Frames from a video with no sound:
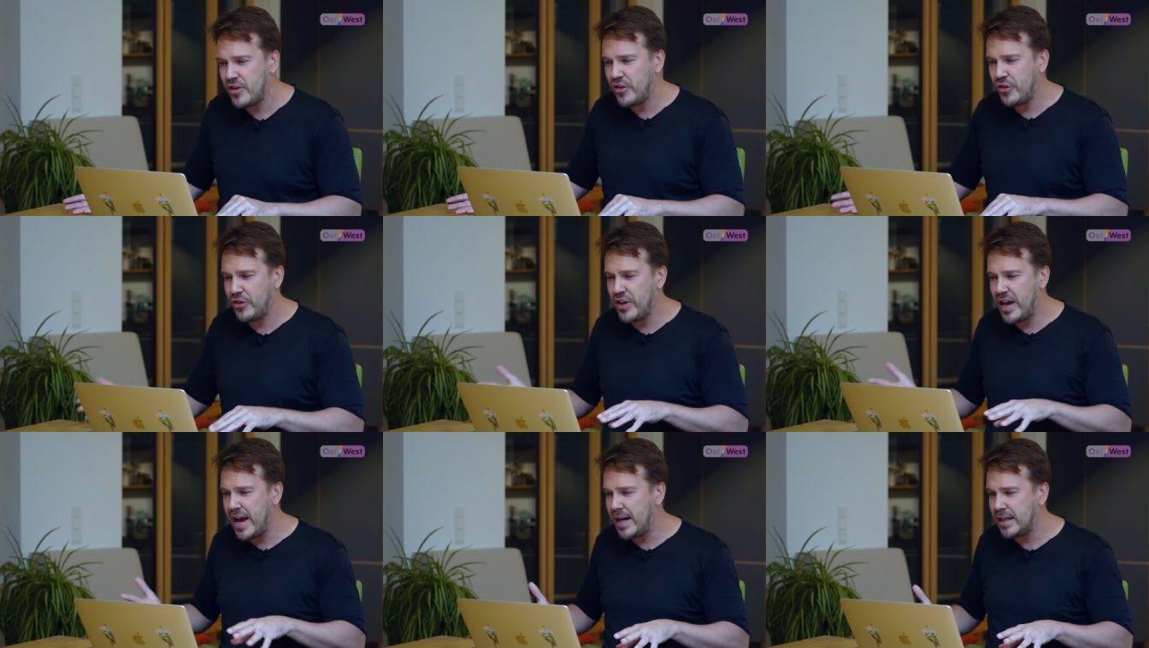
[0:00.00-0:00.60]

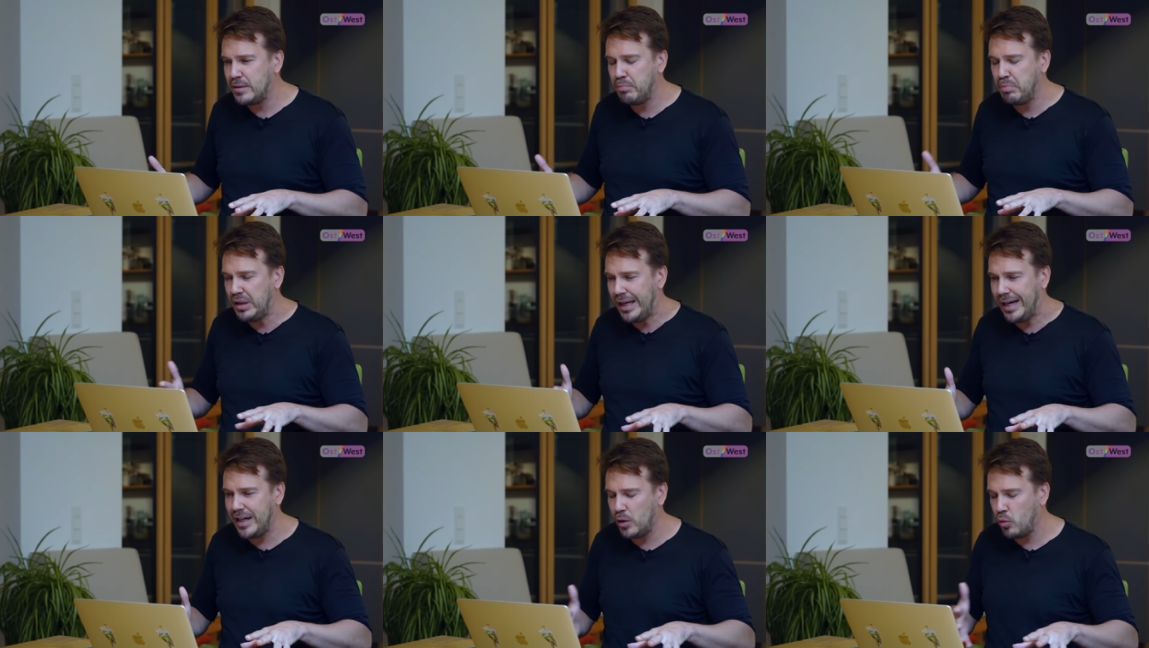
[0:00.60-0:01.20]
that
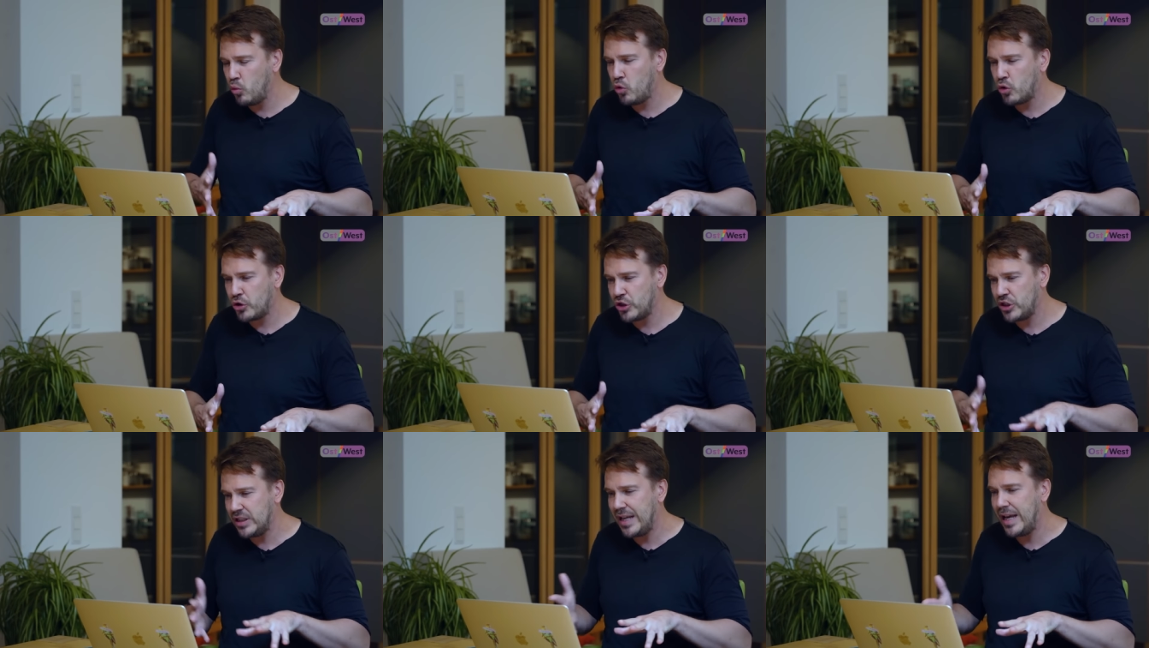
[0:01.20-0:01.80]
bloody
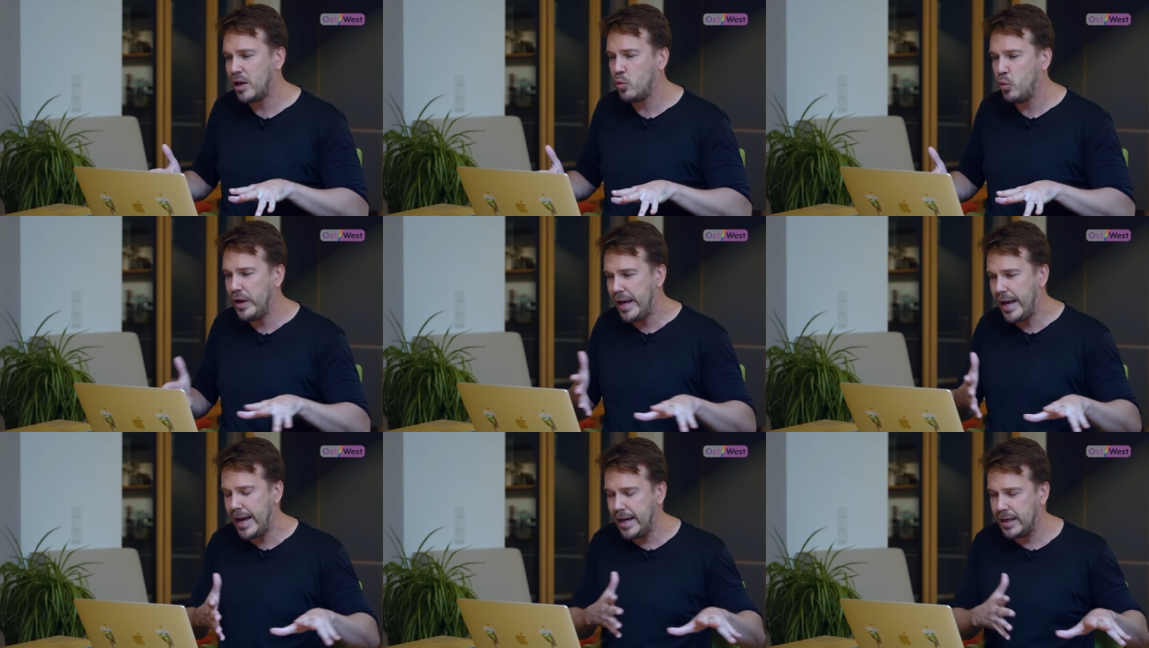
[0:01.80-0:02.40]
wars like
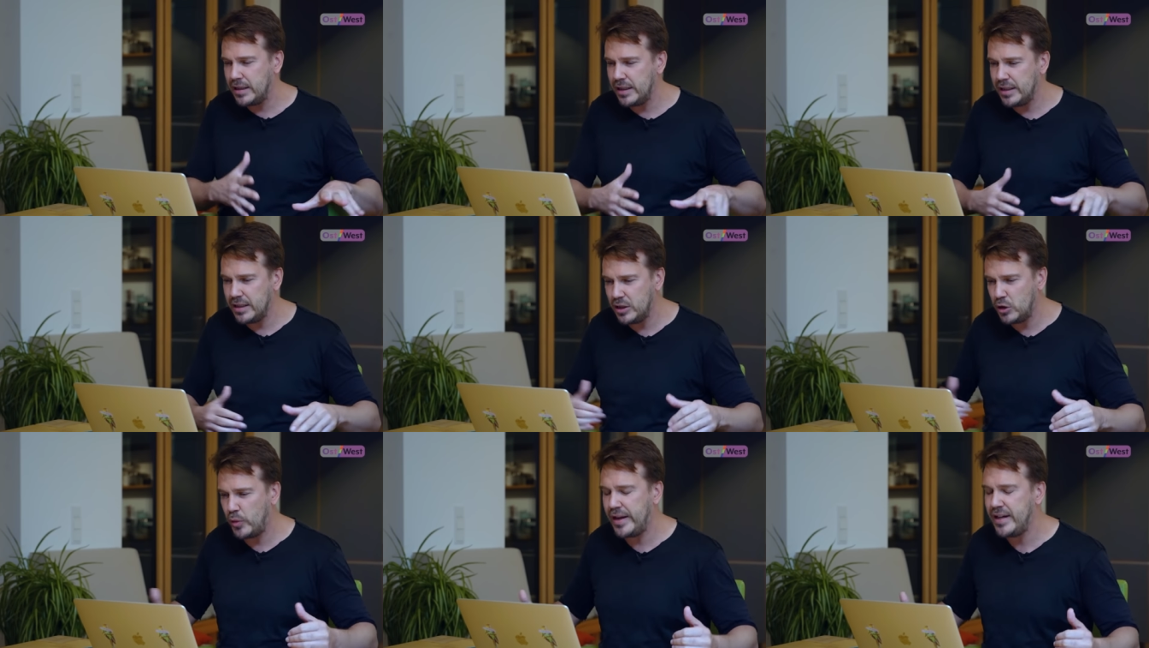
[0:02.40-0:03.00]
we had
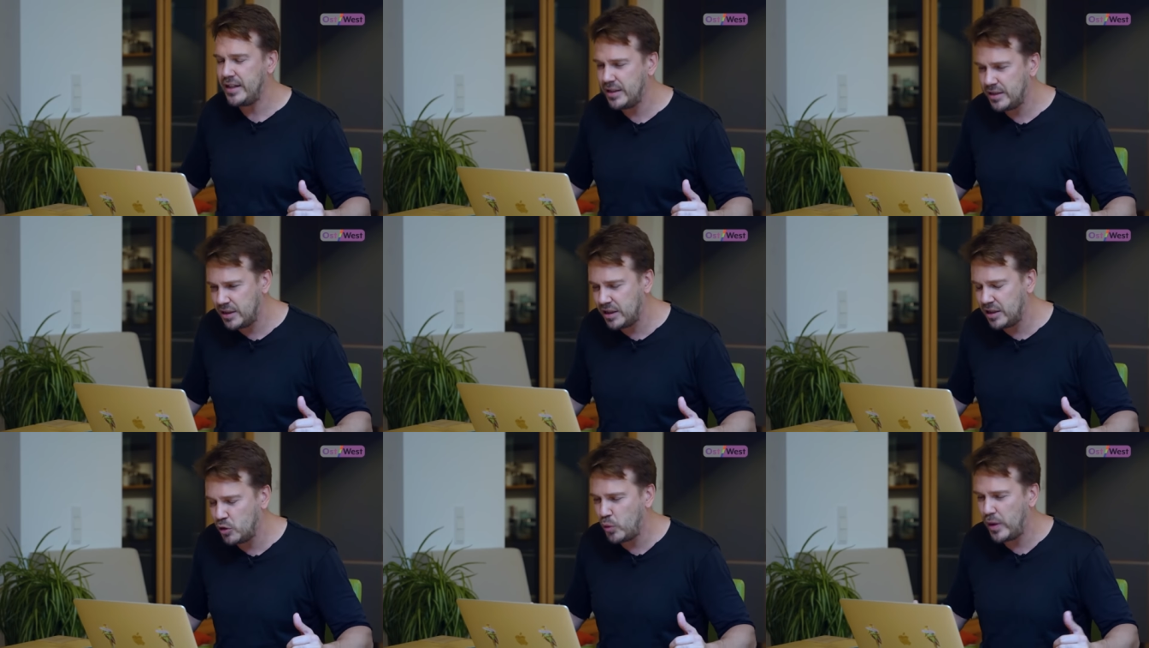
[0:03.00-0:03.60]
in
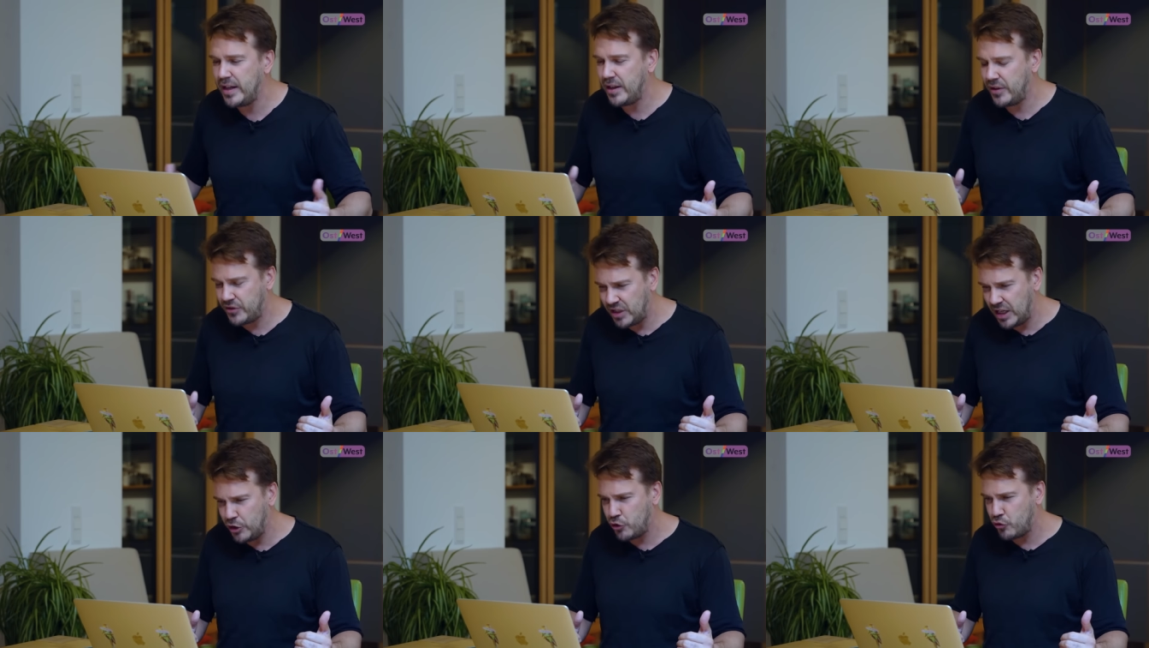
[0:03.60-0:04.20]
20th, in 20th
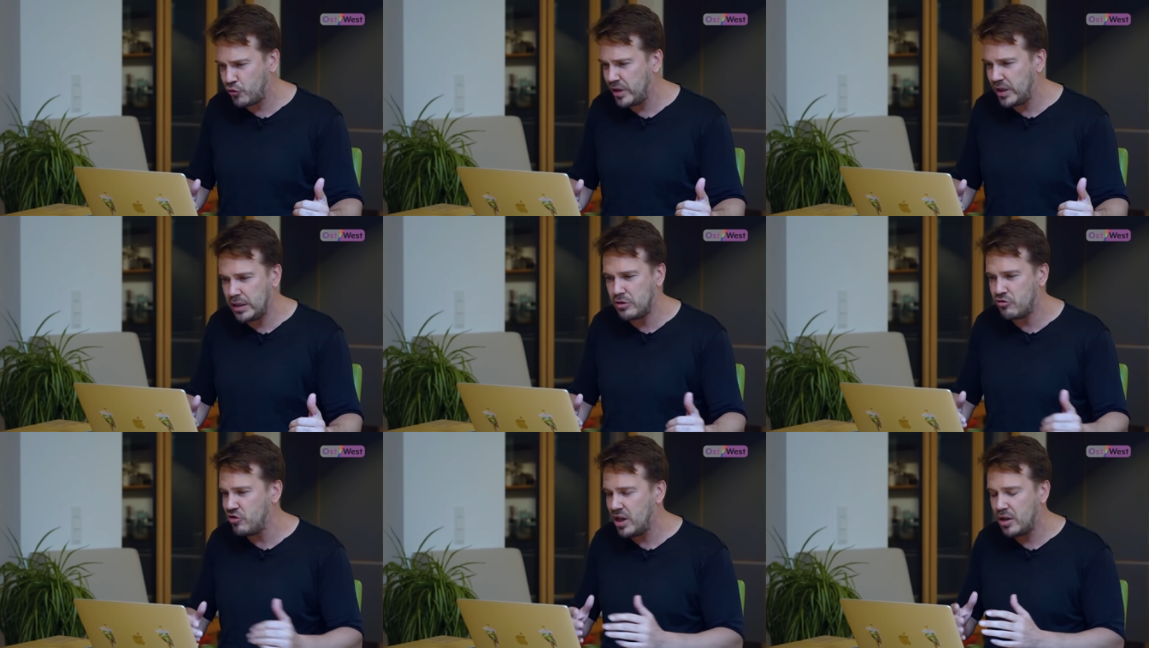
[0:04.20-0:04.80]
century
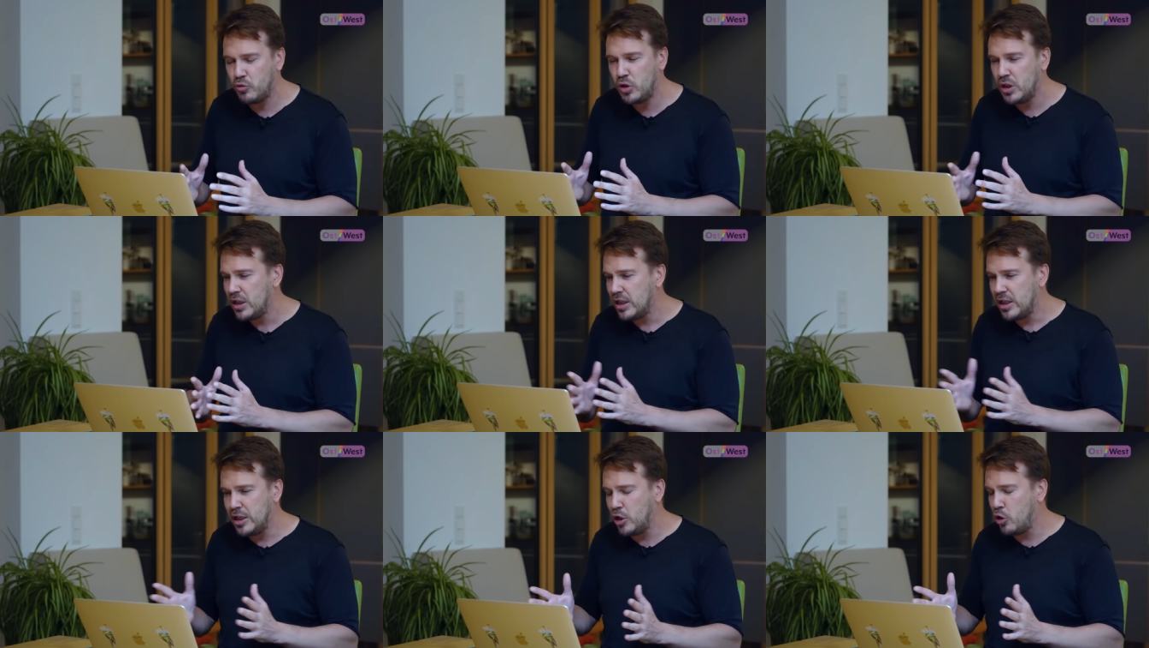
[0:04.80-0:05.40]
are now
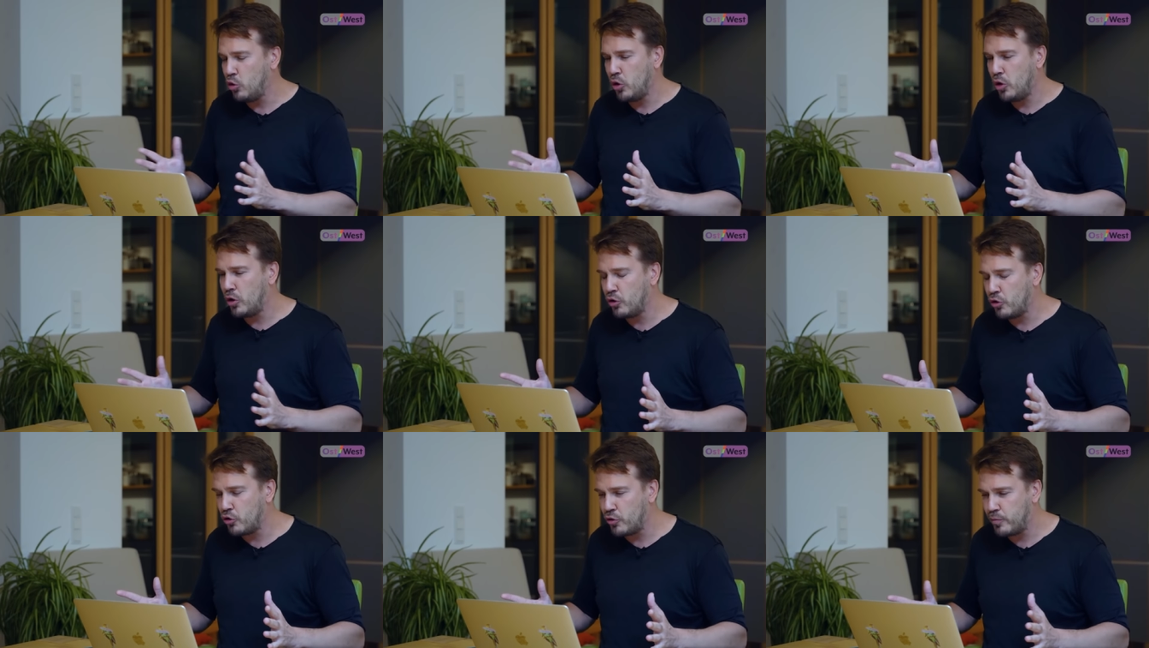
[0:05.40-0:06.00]
no
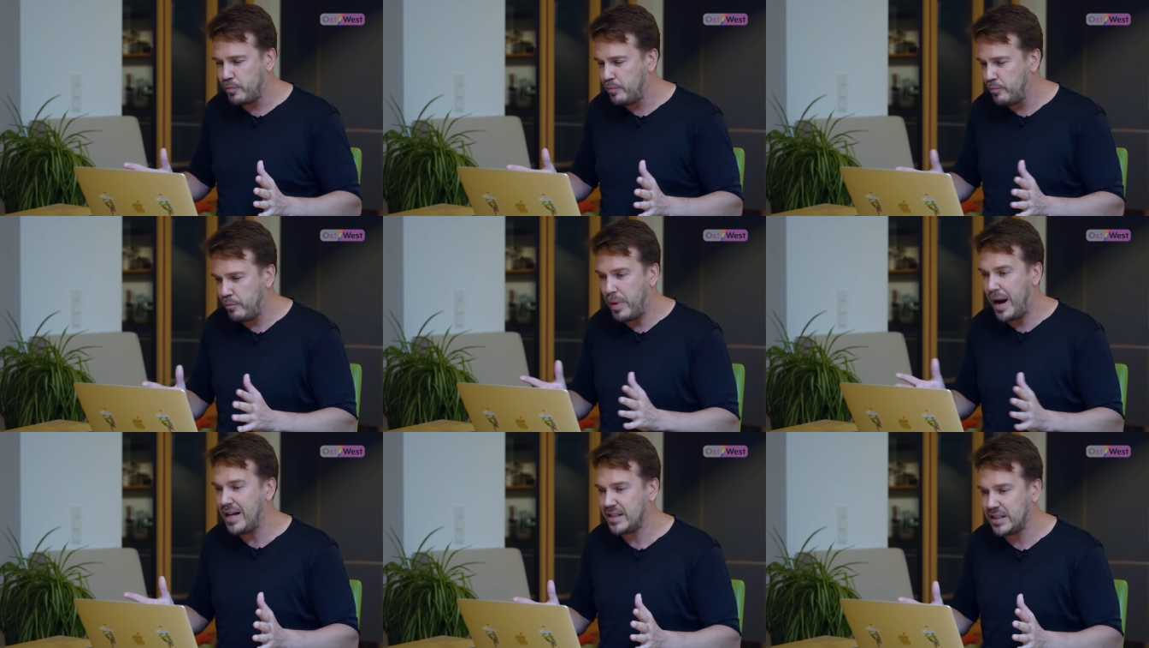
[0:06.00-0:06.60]
longer
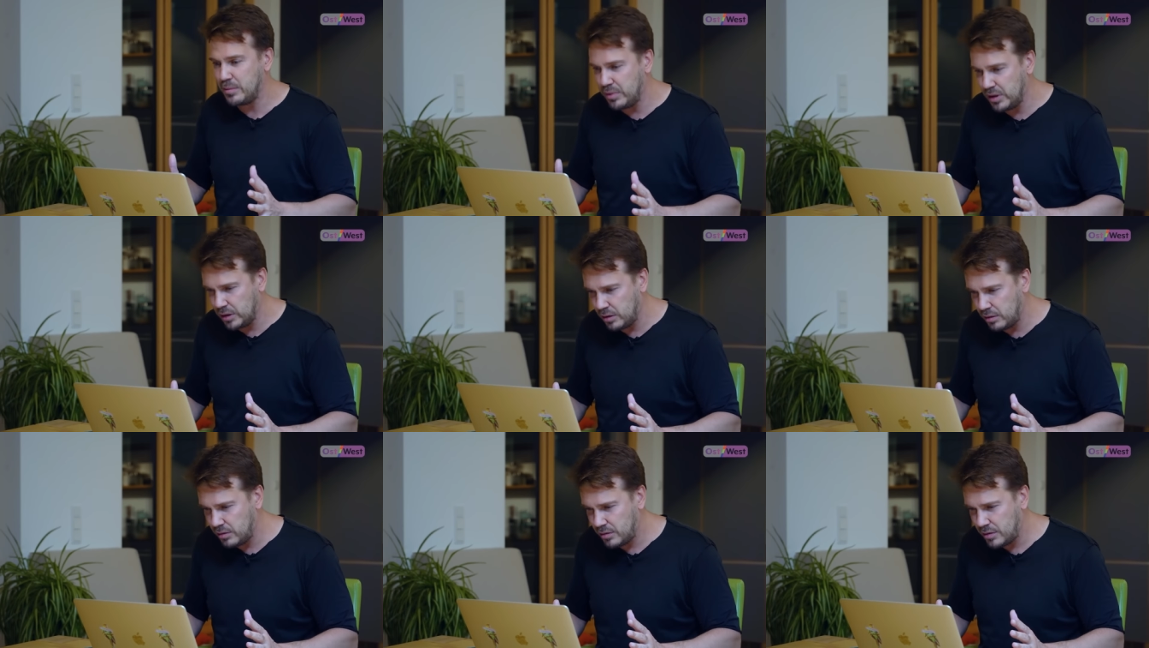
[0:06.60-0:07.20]

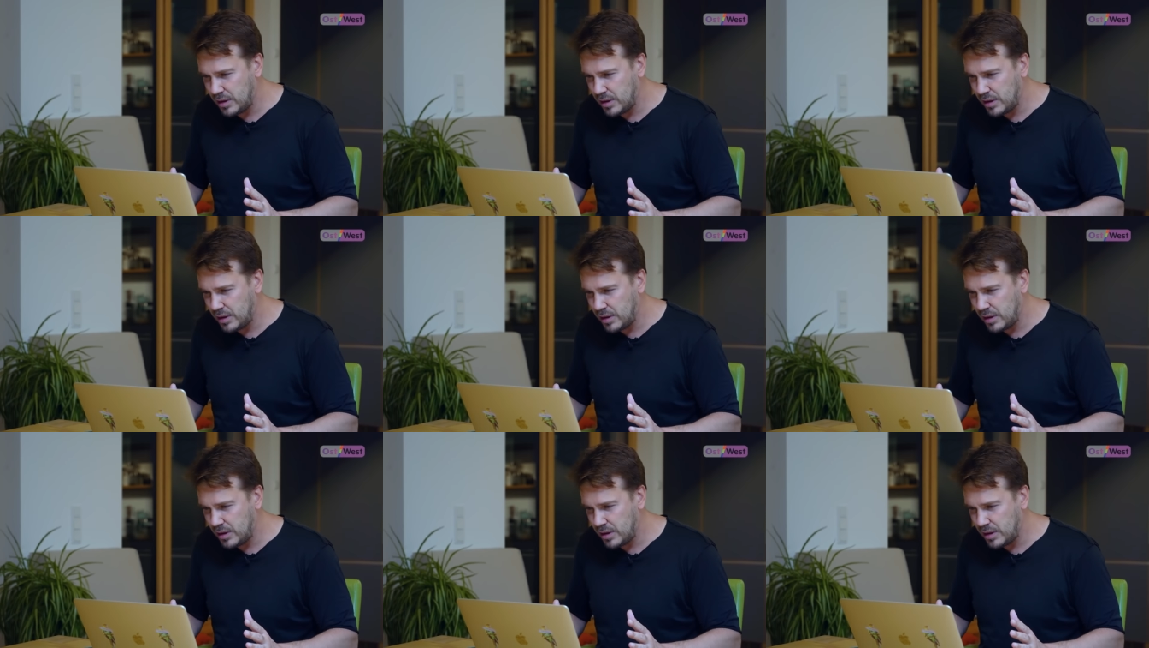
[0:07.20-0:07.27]
possible.